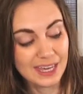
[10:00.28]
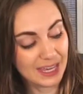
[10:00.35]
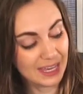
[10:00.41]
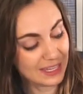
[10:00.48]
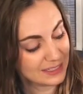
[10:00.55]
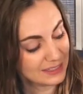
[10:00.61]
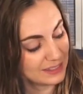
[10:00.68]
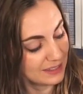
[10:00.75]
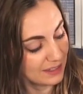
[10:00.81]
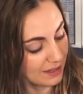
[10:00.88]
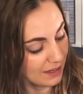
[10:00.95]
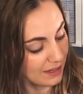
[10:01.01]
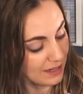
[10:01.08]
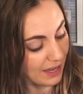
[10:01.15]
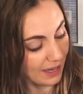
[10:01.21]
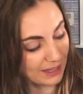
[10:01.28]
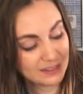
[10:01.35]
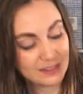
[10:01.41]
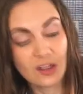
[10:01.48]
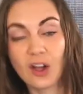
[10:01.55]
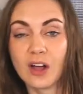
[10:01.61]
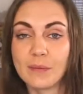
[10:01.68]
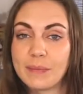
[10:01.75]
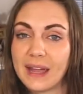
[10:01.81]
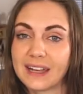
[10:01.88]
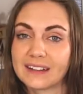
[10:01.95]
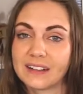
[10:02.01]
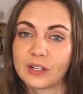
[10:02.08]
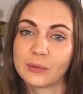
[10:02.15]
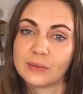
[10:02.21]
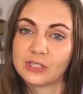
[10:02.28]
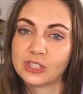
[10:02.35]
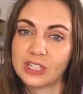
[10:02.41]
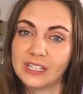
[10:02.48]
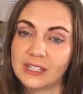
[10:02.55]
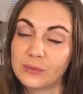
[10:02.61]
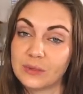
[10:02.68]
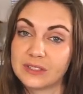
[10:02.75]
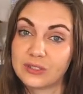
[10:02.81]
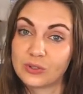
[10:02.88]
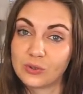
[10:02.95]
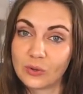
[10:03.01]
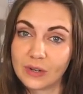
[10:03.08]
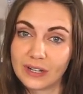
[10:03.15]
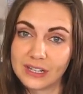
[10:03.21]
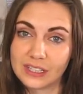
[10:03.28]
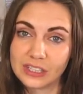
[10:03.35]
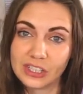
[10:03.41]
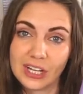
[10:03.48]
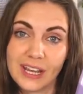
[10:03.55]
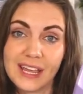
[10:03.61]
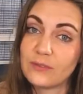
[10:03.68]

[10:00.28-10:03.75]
It's a nice compact little machine with storage.